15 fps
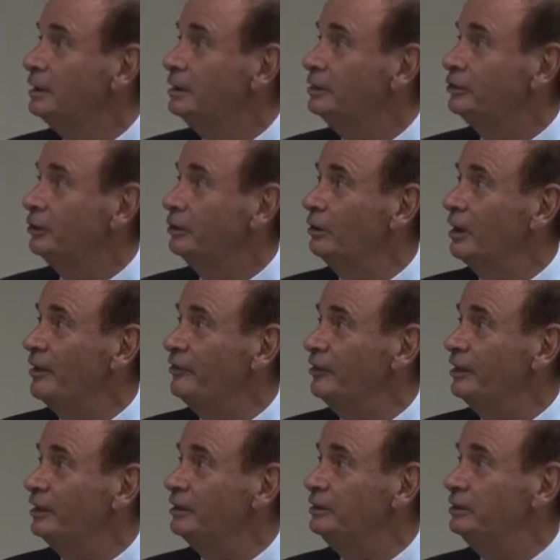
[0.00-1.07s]
So I
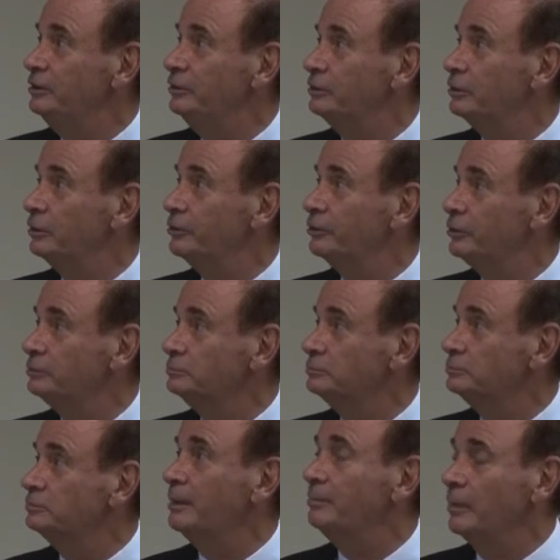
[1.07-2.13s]
think the Eurozone,
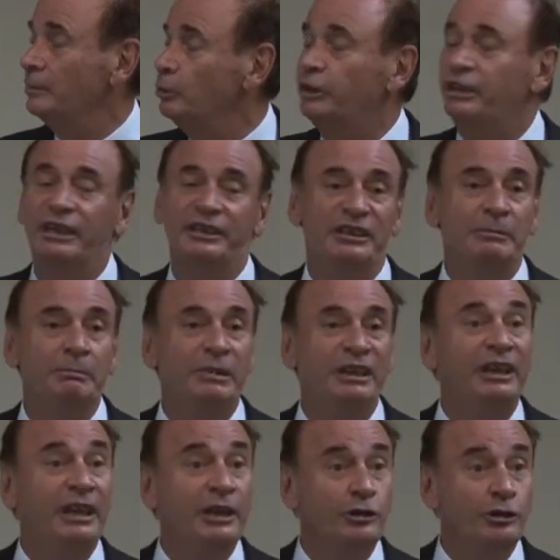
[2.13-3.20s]
I'm looking at the
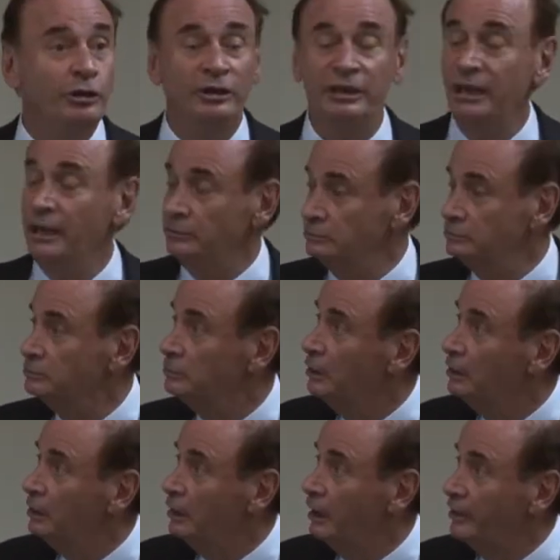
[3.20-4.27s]
implication now.
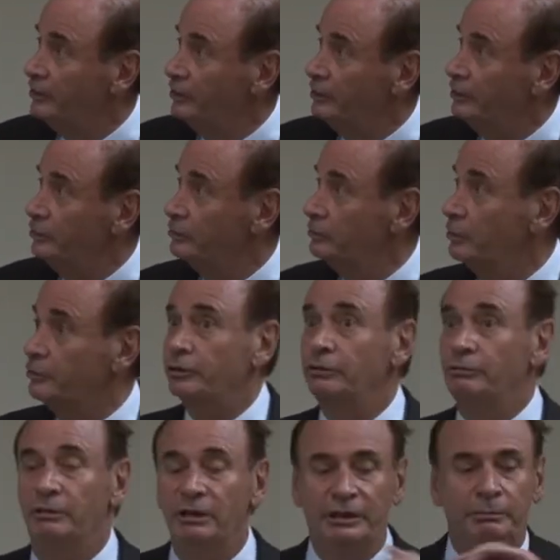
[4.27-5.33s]
I think the
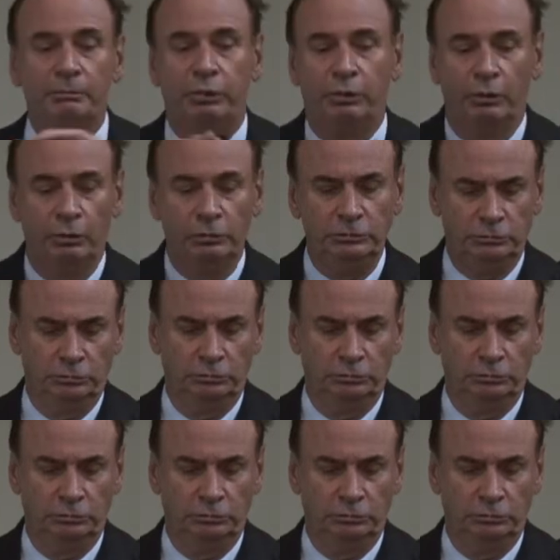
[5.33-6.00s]
Eurozone will implode.